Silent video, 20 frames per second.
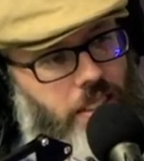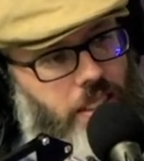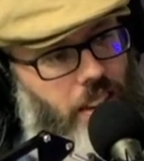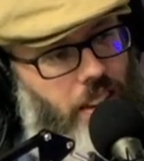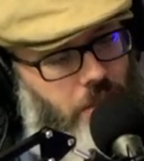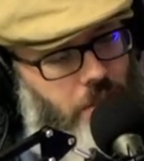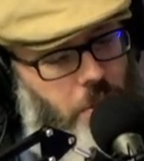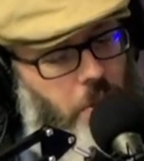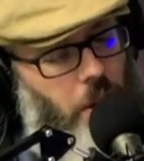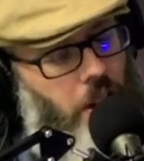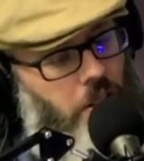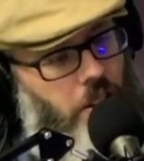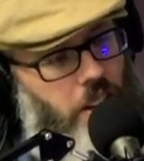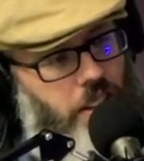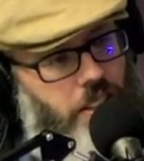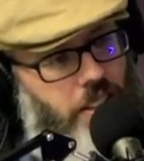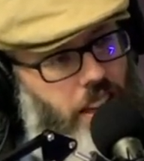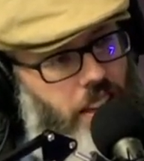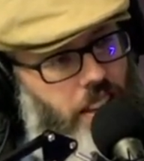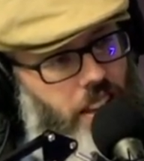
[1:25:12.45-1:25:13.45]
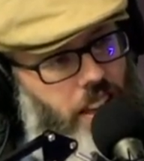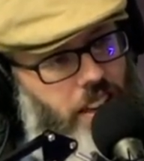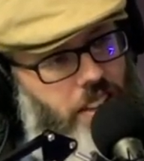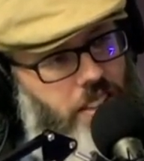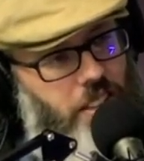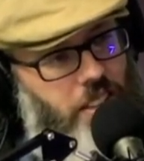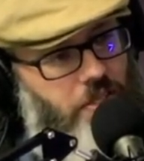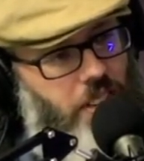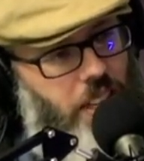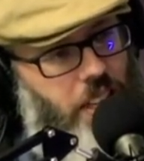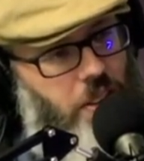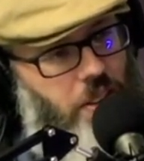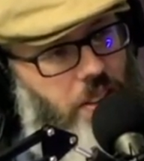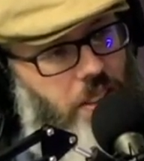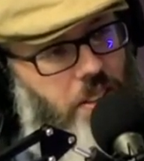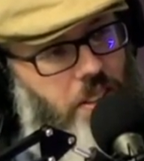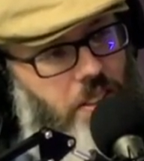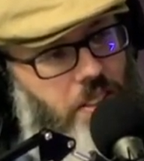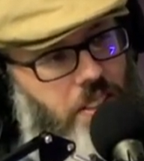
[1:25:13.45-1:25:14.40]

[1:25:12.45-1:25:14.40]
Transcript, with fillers: Have you run across that a lot as you've been going through?